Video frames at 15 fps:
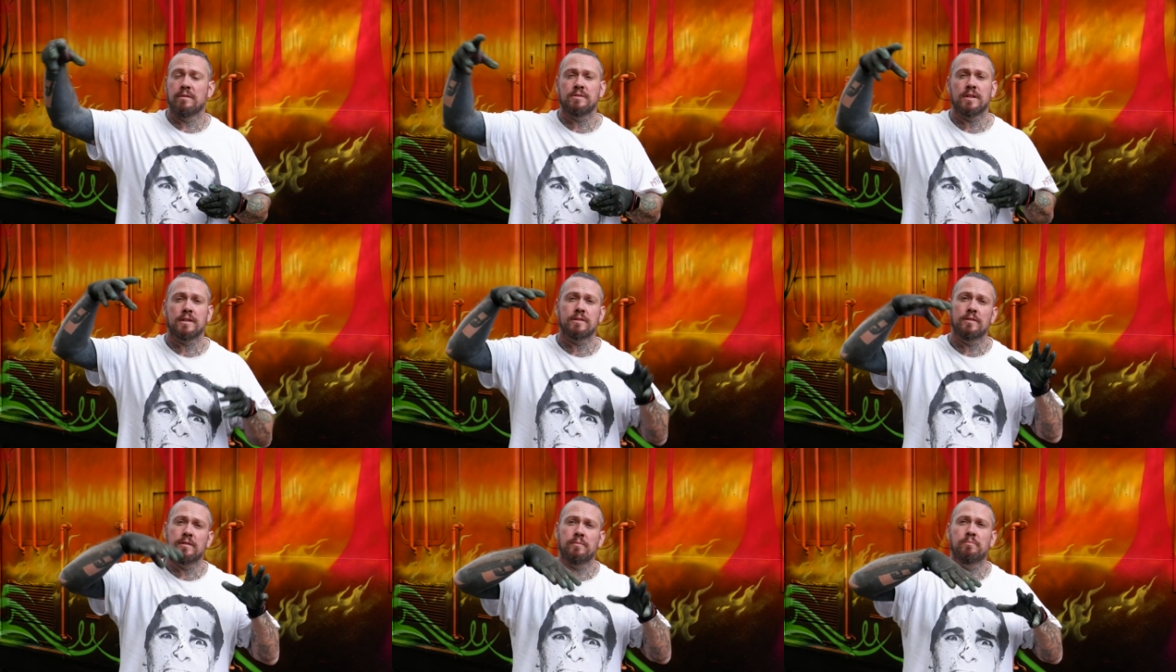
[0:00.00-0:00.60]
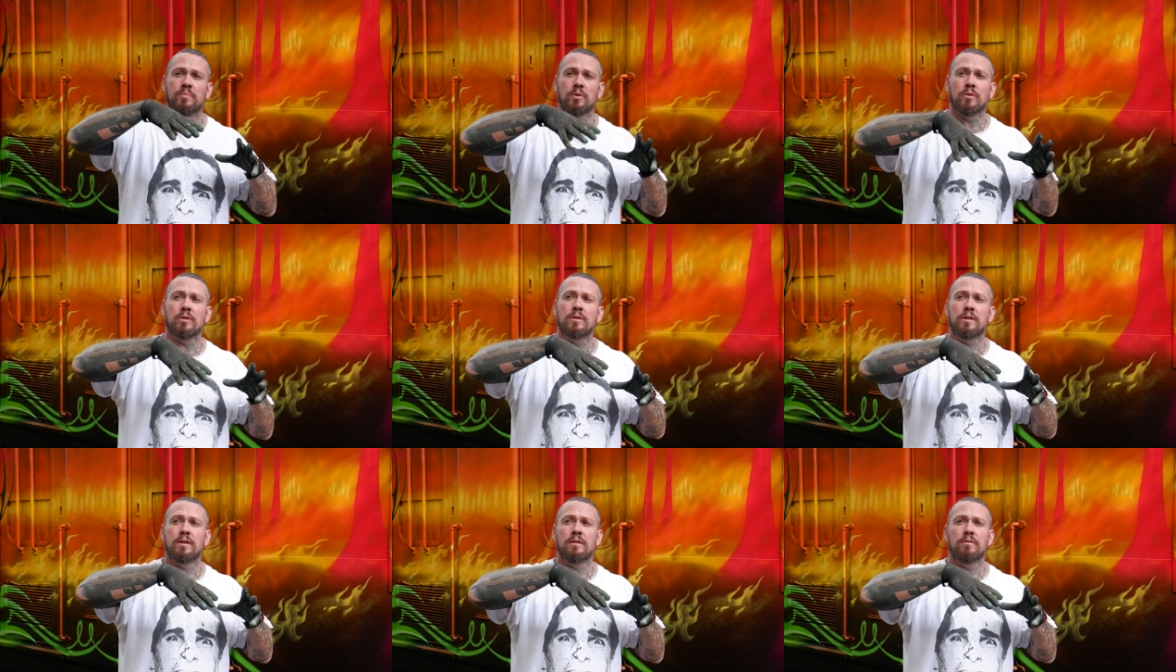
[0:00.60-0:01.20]
He was actually
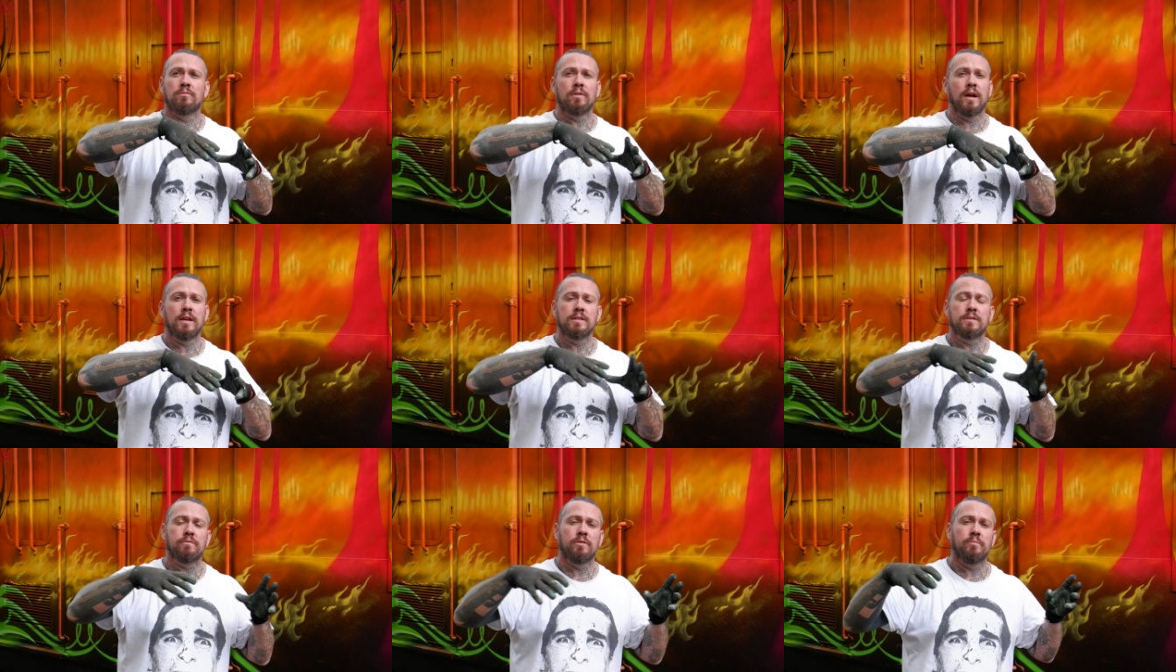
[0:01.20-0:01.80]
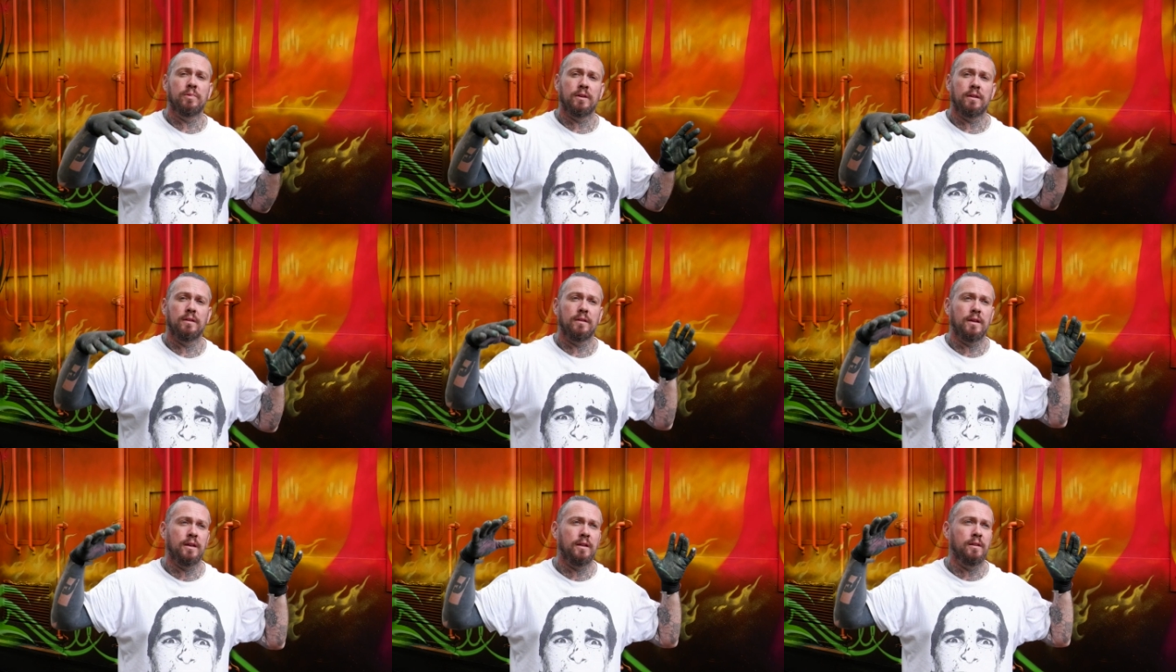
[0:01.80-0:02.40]
born and raised for a bit
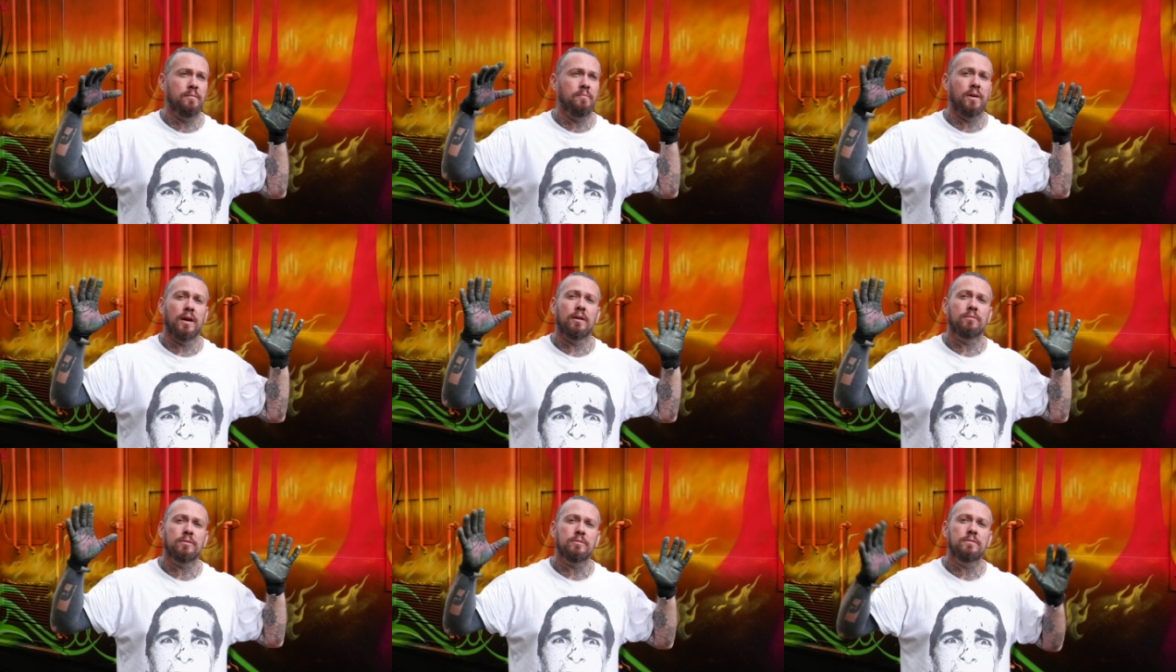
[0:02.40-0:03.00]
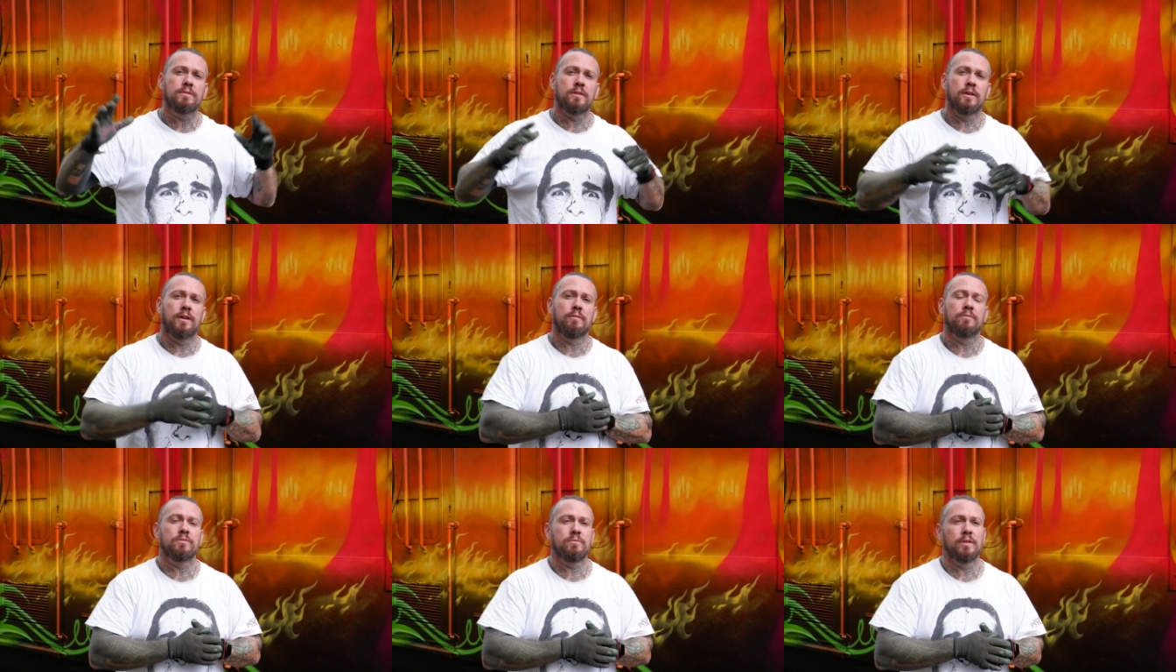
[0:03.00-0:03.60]
in Bowral, so
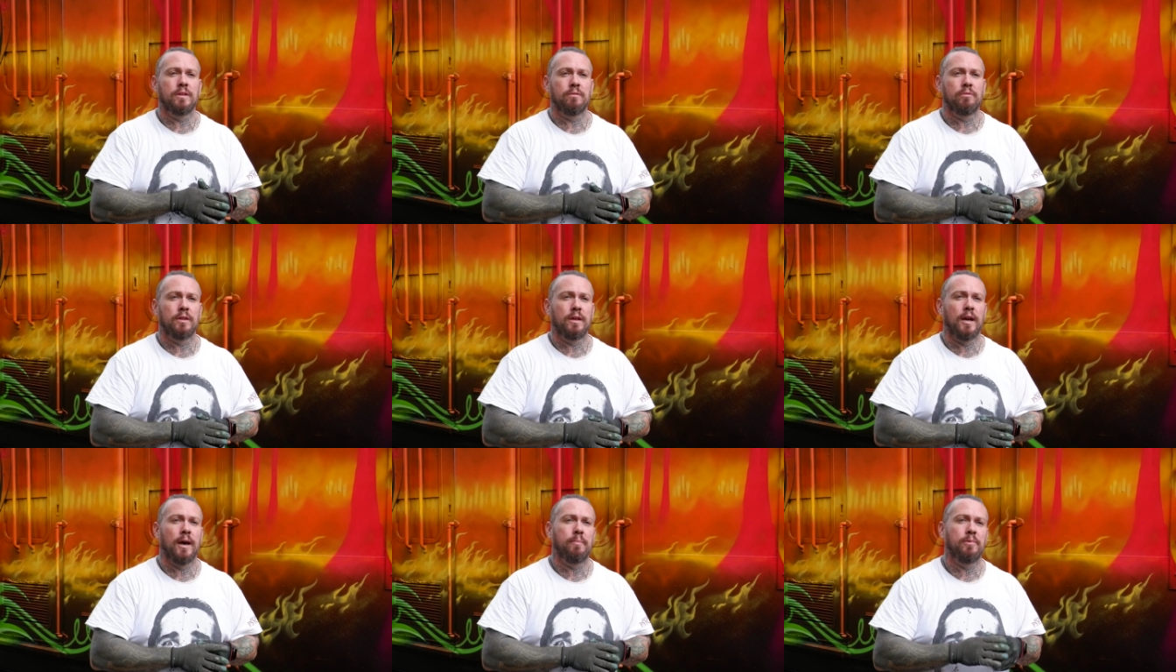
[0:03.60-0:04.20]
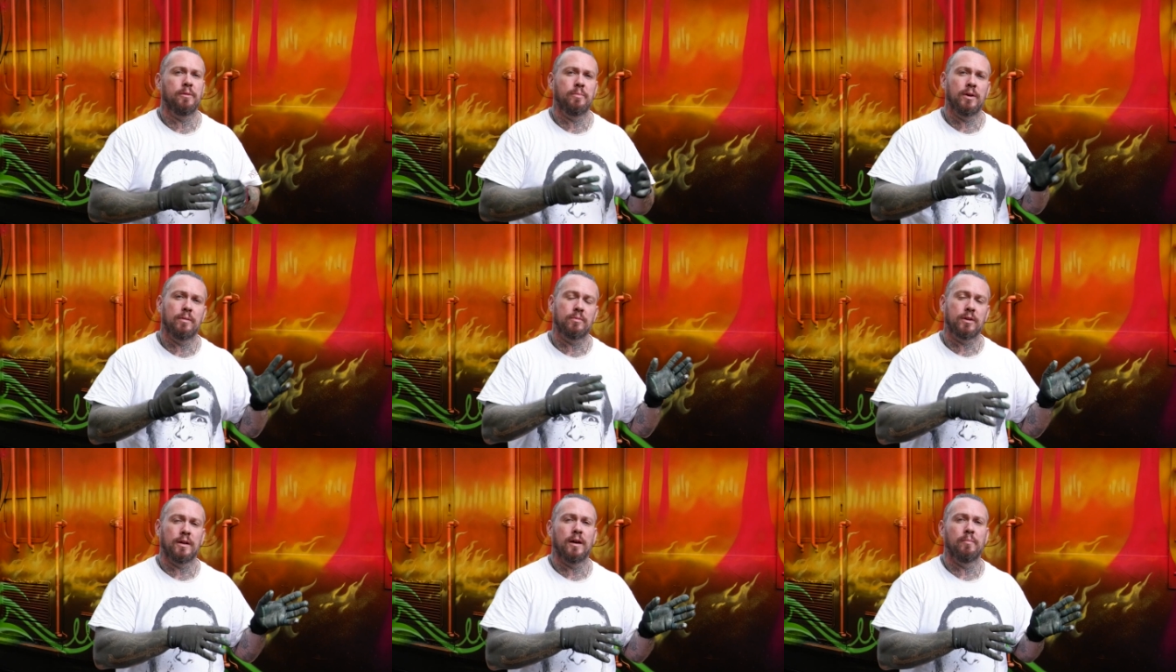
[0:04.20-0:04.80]
he was really, really happy to be
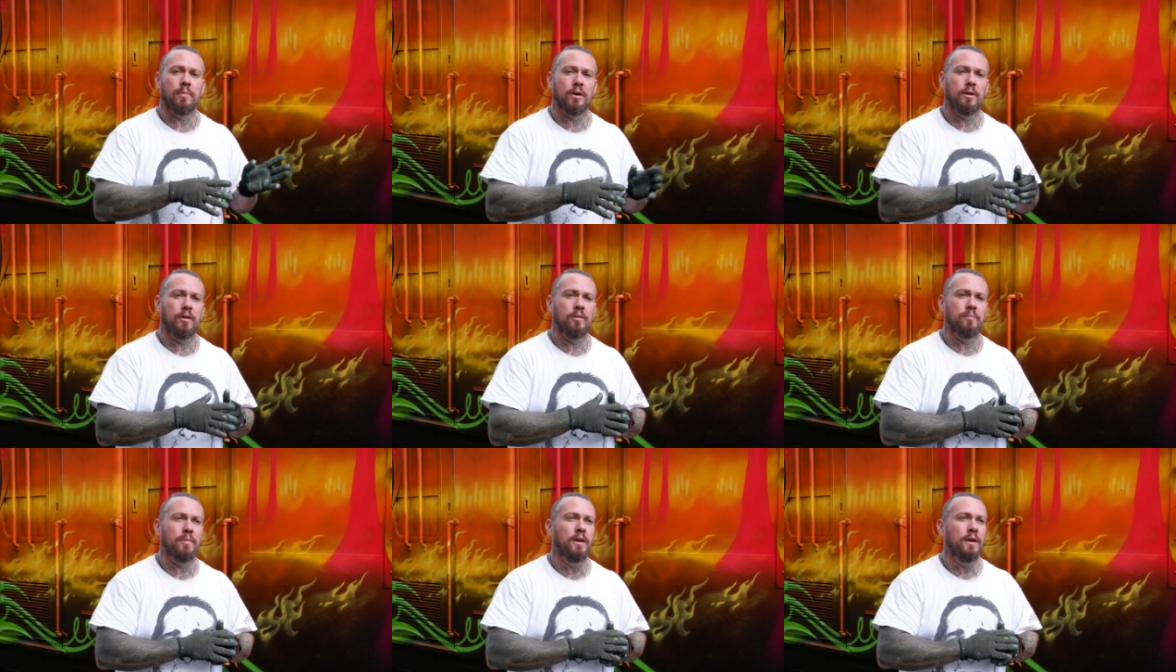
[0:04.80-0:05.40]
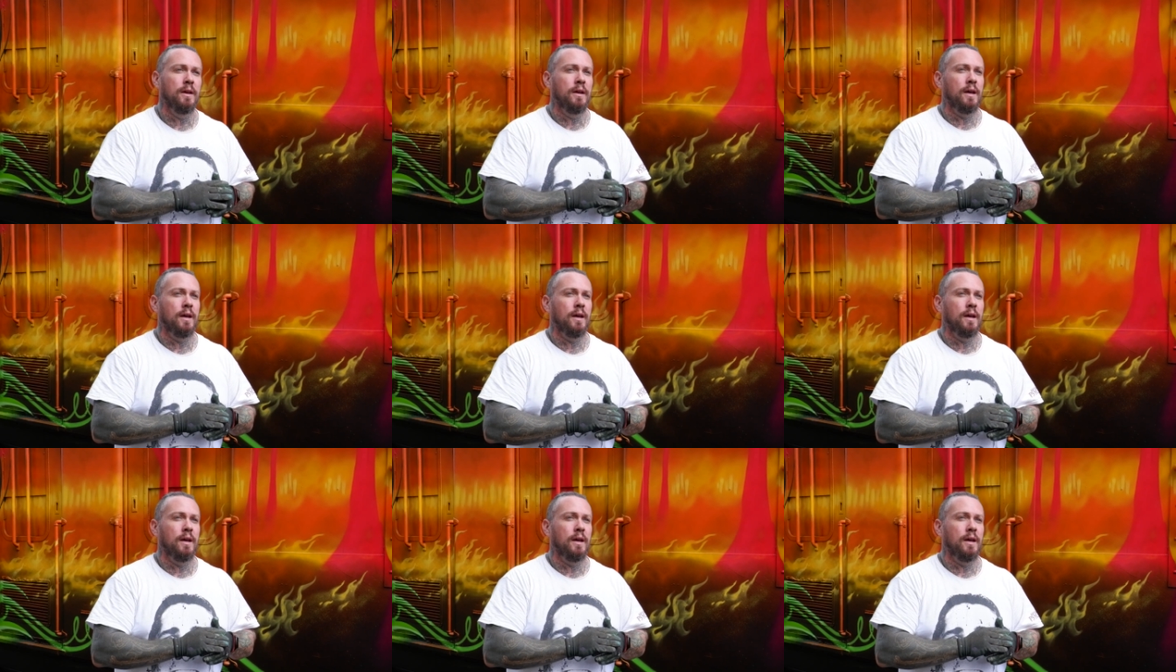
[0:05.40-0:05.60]
able to come home